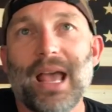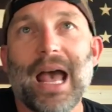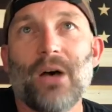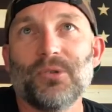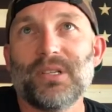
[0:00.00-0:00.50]

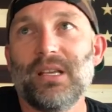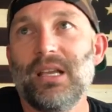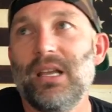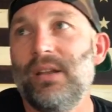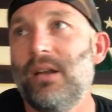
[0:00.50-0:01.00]
house
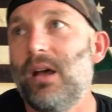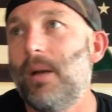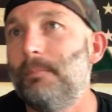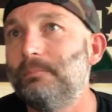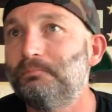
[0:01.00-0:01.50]
in
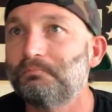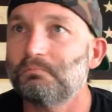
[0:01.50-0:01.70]
one